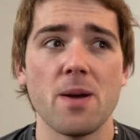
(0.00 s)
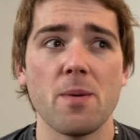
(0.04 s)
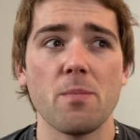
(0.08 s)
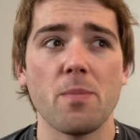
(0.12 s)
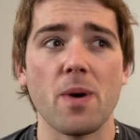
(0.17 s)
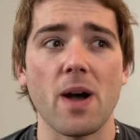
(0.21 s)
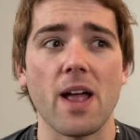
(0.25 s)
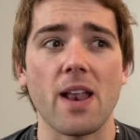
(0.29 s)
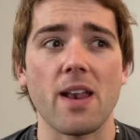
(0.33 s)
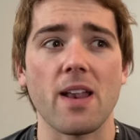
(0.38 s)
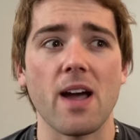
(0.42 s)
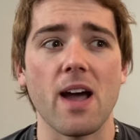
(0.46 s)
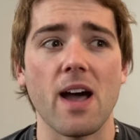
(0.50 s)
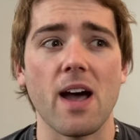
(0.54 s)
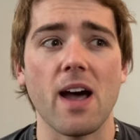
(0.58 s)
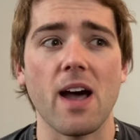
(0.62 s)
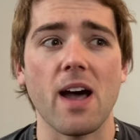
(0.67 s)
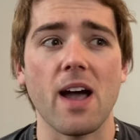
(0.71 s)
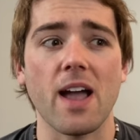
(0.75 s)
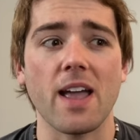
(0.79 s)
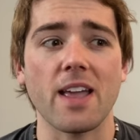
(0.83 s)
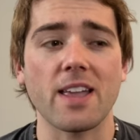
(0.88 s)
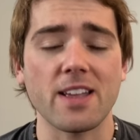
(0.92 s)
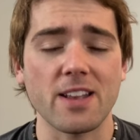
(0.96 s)
But
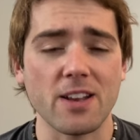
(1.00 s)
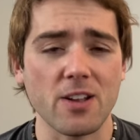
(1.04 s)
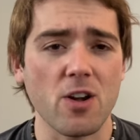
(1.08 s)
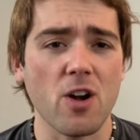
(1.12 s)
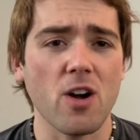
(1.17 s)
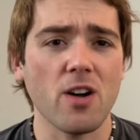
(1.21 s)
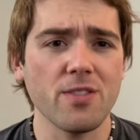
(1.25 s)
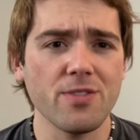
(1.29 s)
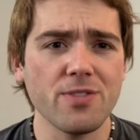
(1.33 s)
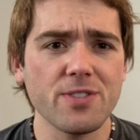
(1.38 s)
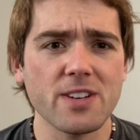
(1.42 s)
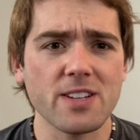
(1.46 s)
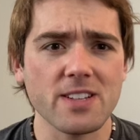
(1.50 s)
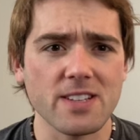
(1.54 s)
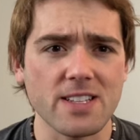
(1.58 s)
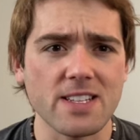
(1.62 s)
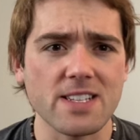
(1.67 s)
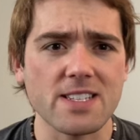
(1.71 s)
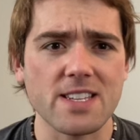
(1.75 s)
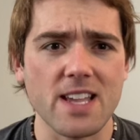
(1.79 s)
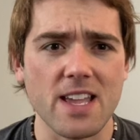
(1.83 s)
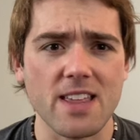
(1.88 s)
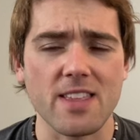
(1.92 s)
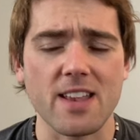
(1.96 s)
I can confidently
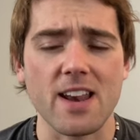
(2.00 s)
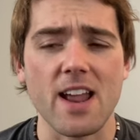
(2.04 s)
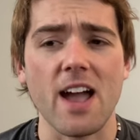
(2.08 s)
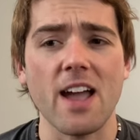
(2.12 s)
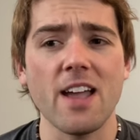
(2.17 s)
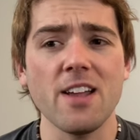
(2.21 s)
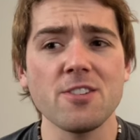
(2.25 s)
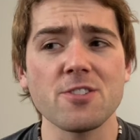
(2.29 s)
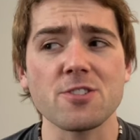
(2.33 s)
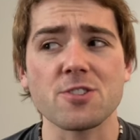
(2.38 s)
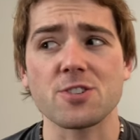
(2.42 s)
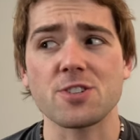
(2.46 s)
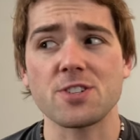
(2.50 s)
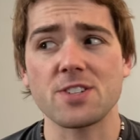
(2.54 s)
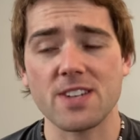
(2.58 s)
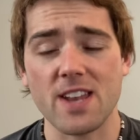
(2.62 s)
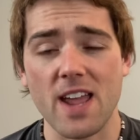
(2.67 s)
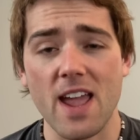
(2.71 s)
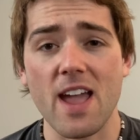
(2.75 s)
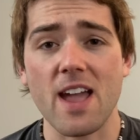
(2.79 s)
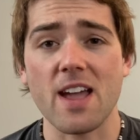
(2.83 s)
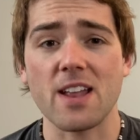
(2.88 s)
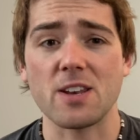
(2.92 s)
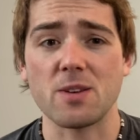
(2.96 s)
say that I
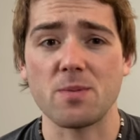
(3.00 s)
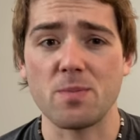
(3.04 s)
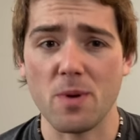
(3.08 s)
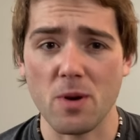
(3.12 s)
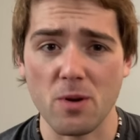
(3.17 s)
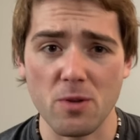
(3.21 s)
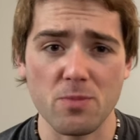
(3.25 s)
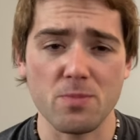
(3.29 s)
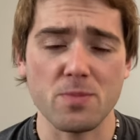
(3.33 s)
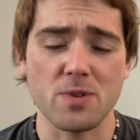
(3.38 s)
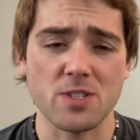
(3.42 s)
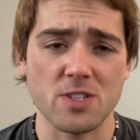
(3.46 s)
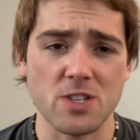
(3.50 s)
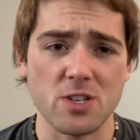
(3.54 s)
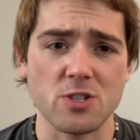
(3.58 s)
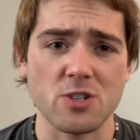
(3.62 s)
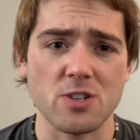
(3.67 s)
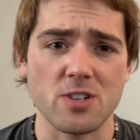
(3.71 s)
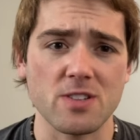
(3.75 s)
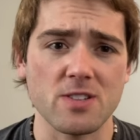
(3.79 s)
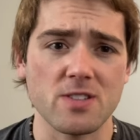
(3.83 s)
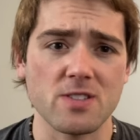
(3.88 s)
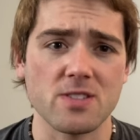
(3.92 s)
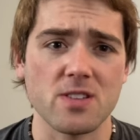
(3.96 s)
understand both
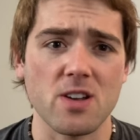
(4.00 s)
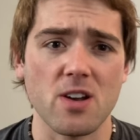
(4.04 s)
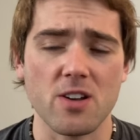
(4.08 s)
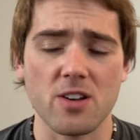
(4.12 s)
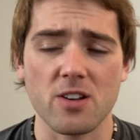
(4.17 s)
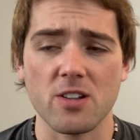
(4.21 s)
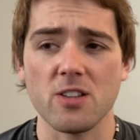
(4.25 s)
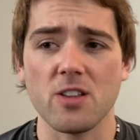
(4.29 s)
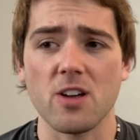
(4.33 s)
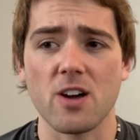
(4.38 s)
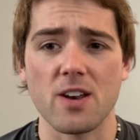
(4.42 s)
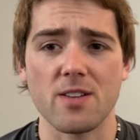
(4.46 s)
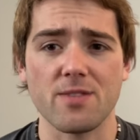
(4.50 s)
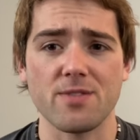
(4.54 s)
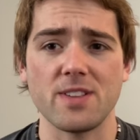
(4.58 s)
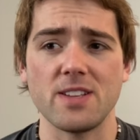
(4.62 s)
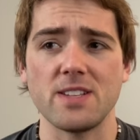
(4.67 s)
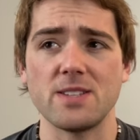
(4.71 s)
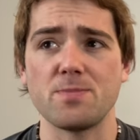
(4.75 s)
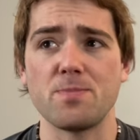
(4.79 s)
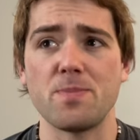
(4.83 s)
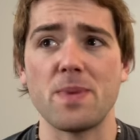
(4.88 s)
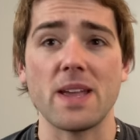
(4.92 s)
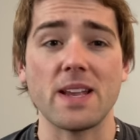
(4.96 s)
positions on a lot of
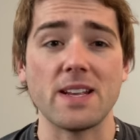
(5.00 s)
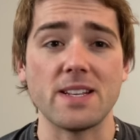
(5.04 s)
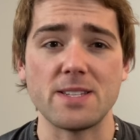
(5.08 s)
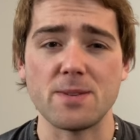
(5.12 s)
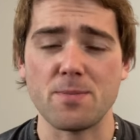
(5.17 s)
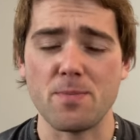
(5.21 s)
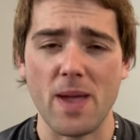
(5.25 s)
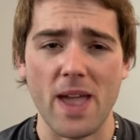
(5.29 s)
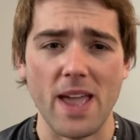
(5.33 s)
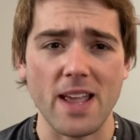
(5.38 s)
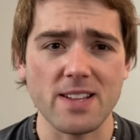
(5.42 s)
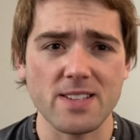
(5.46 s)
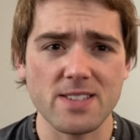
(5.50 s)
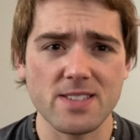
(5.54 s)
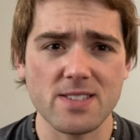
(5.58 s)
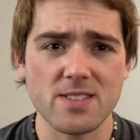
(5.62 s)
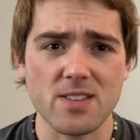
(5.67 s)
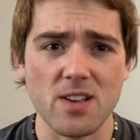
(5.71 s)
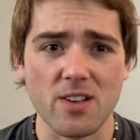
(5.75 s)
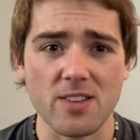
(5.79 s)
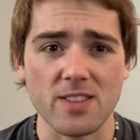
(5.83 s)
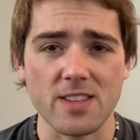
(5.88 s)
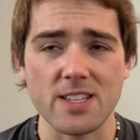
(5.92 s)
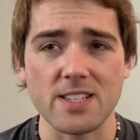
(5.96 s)
these big debates
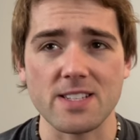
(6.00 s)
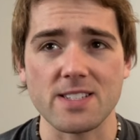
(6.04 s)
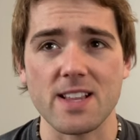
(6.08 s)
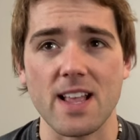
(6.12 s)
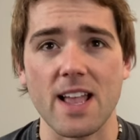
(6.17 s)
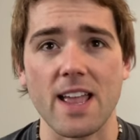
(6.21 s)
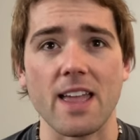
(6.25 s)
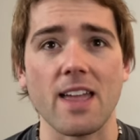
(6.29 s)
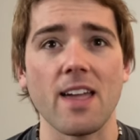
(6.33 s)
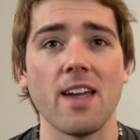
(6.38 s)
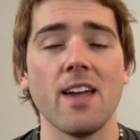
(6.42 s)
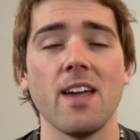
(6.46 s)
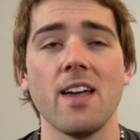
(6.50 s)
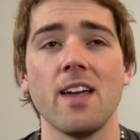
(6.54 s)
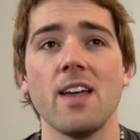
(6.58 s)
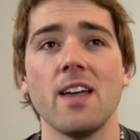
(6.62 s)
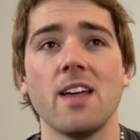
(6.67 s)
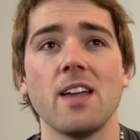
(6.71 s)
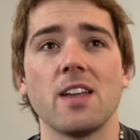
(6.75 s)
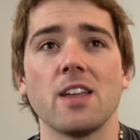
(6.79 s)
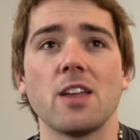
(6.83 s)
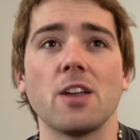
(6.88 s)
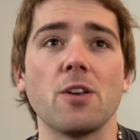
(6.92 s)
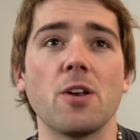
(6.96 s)
on these, like,
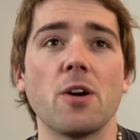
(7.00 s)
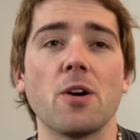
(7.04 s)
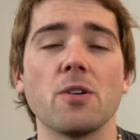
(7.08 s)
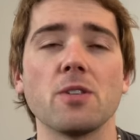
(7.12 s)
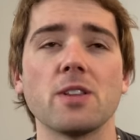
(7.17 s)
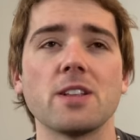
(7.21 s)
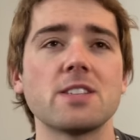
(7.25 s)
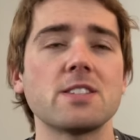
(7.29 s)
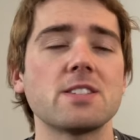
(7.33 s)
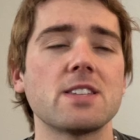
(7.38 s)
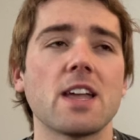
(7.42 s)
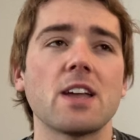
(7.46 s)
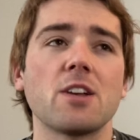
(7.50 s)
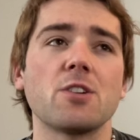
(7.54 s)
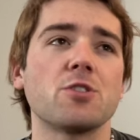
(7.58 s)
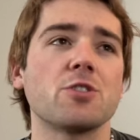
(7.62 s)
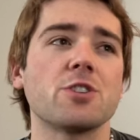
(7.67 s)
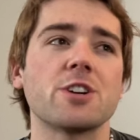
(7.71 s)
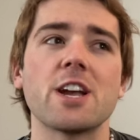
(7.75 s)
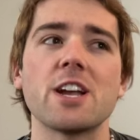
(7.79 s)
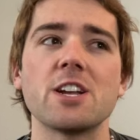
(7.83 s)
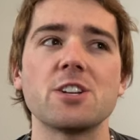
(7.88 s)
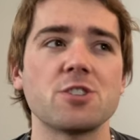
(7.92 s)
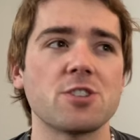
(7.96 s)
you know, let's take
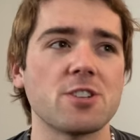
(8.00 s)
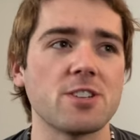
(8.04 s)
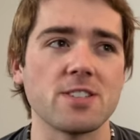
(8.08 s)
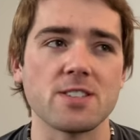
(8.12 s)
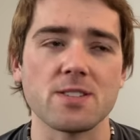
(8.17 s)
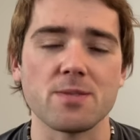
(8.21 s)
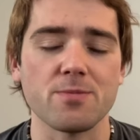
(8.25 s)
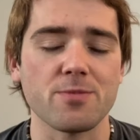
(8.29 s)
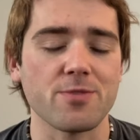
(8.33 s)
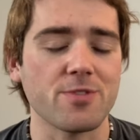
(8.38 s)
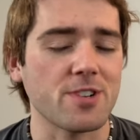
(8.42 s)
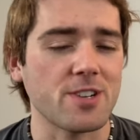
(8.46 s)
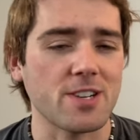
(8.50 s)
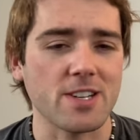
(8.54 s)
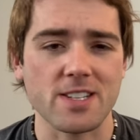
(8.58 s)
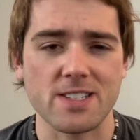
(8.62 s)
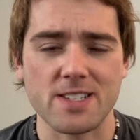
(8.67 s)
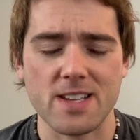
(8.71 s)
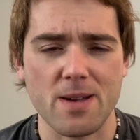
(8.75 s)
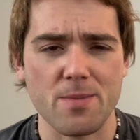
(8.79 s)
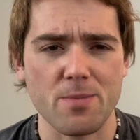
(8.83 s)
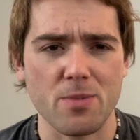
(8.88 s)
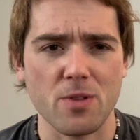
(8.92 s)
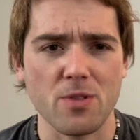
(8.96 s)
creationism for an
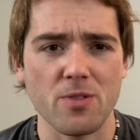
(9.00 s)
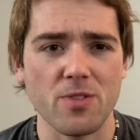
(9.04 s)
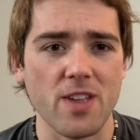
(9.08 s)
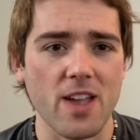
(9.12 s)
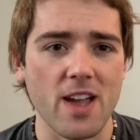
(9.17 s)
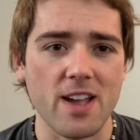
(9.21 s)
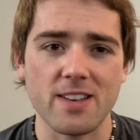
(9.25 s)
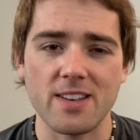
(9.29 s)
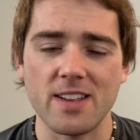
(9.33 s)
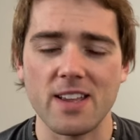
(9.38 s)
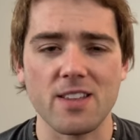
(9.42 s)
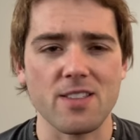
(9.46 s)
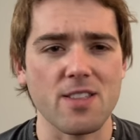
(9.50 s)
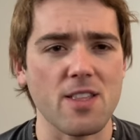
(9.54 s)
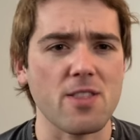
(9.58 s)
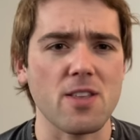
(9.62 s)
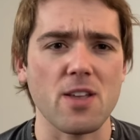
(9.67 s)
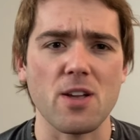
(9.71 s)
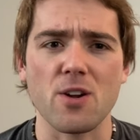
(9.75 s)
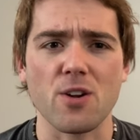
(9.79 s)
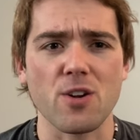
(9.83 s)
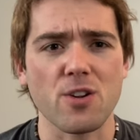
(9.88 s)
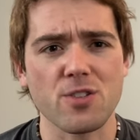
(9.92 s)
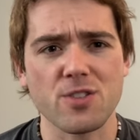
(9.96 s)
example. The idea that
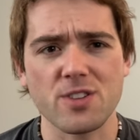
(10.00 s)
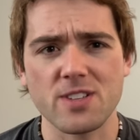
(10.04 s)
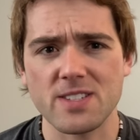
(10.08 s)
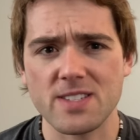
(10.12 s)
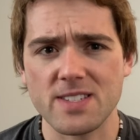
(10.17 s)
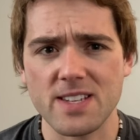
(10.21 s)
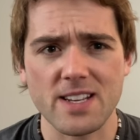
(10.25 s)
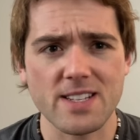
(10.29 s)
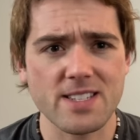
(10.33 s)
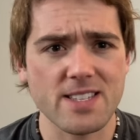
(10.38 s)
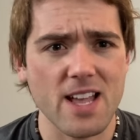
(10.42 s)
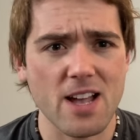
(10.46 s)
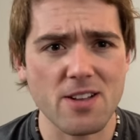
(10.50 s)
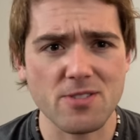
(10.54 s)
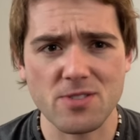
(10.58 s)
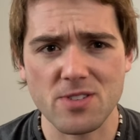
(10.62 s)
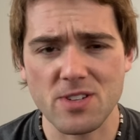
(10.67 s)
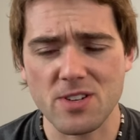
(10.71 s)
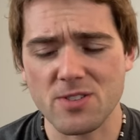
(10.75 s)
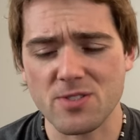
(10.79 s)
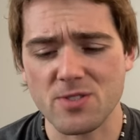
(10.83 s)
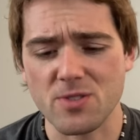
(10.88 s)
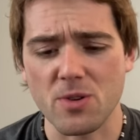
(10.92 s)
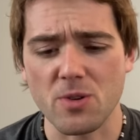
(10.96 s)
the earth is 6,000
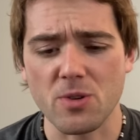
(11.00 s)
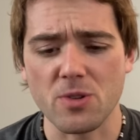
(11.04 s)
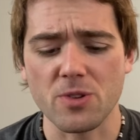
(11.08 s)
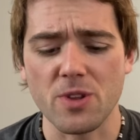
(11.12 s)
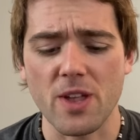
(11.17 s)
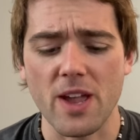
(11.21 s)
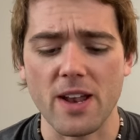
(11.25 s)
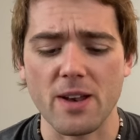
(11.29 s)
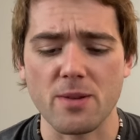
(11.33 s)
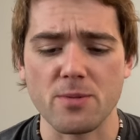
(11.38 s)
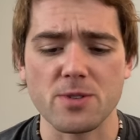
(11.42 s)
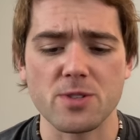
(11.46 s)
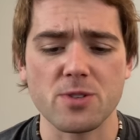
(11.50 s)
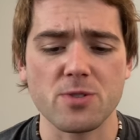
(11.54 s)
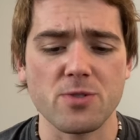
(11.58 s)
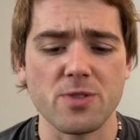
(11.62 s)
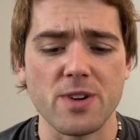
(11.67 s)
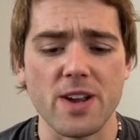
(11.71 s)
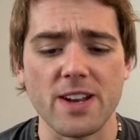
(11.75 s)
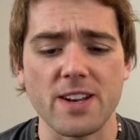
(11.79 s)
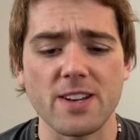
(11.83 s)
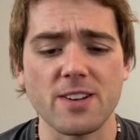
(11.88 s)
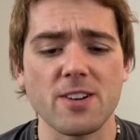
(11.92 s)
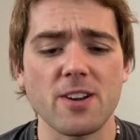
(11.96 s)
years old and it was
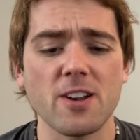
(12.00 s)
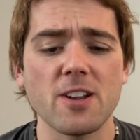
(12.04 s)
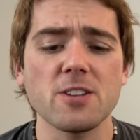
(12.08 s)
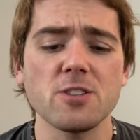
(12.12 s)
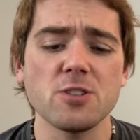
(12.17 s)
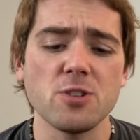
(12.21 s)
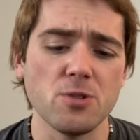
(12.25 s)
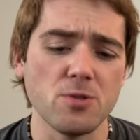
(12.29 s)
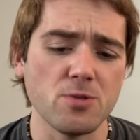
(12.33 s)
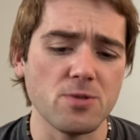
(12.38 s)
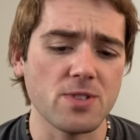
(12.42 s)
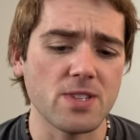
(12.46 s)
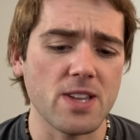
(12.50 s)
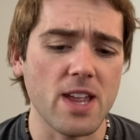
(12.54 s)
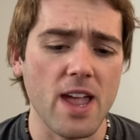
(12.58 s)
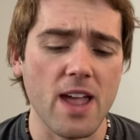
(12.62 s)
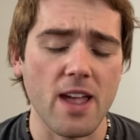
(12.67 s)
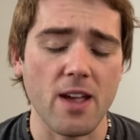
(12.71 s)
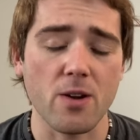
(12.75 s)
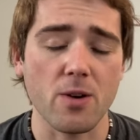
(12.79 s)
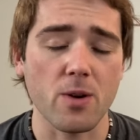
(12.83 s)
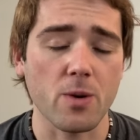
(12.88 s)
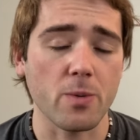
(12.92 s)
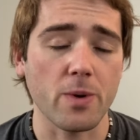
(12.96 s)
created on a
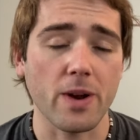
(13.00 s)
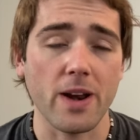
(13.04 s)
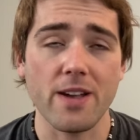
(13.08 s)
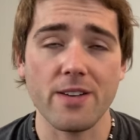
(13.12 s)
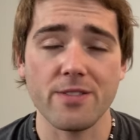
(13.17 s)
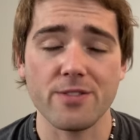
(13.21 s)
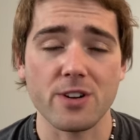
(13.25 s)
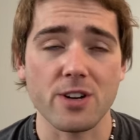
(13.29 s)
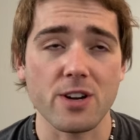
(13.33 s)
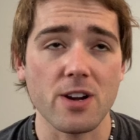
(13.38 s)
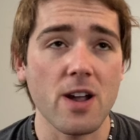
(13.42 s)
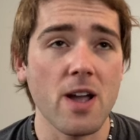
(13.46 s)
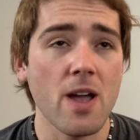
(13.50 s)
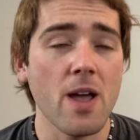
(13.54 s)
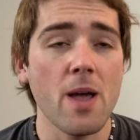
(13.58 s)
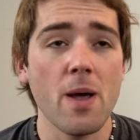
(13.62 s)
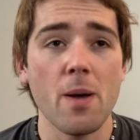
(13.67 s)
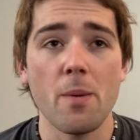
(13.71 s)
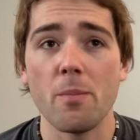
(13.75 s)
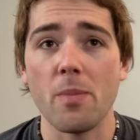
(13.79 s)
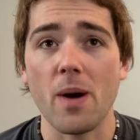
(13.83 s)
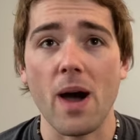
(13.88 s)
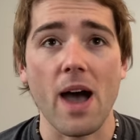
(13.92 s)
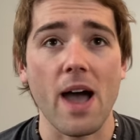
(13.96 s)
Tuesday or whatever
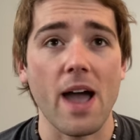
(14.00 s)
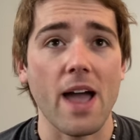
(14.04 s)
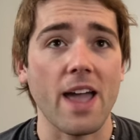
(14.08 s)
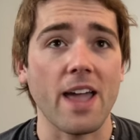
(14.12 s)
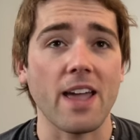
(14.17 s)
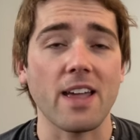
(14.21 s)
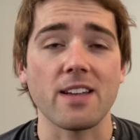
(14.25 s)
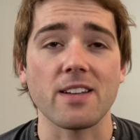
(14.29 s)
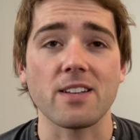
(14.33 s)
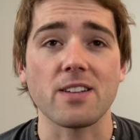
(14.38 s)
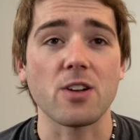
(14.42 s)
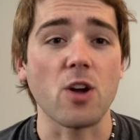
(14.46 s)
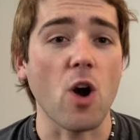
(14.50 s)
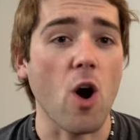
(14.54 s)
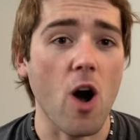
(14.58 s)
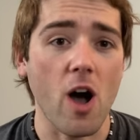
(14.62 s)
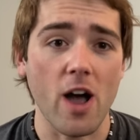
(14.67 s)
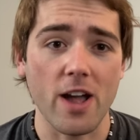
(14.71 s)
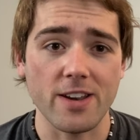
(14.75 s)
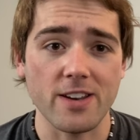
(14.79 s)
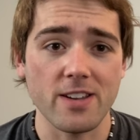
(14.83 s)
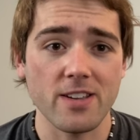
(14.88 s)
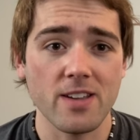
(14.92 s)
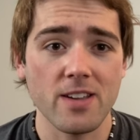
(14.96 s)
by
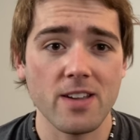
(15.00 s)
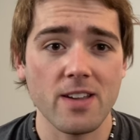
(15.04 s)
God.